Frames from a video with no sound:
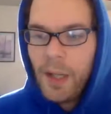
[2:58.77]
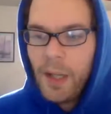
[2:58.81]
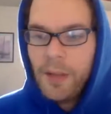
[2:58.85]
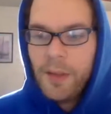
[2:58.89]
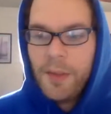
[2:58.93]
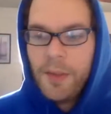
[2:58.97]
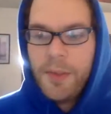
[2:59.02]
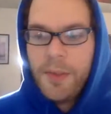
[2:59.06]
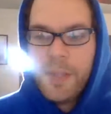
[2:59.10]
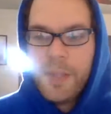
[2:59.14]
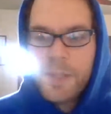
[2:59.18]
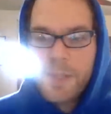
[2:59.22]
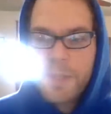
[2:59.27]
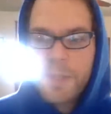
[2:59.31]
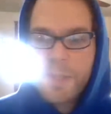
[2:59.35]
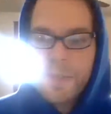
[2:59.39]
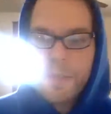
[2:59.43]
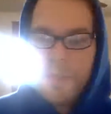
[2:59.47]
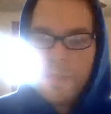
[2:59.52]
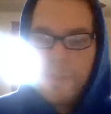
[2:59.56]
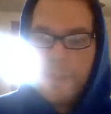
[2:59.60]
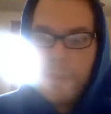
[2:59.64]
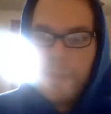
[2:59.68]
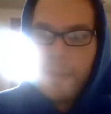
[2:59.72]

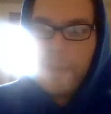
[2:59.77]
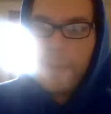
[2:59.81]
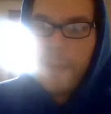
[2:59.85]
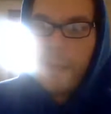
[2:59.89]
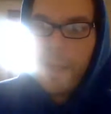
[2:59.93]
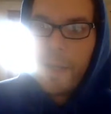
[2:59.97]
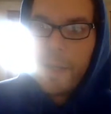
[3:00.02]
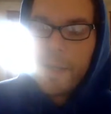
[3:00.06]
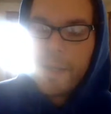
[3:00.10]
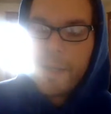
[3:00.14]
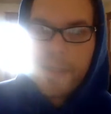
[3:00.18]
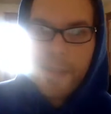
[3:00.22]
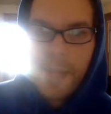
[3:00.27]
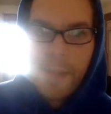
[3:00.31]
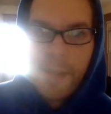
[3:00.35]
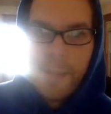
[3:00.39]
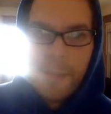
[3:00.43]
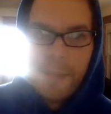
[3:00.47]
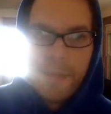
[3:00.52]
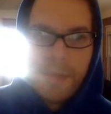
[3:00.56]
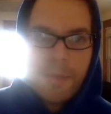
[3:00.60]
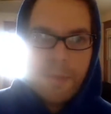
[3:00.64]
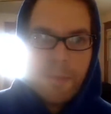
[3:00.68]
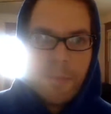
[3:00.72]
this
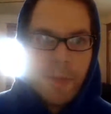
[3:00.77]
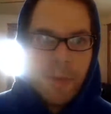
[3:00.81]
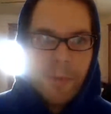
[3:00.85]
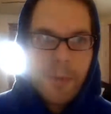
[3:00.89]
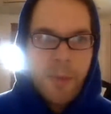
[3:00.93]
ensemble should be a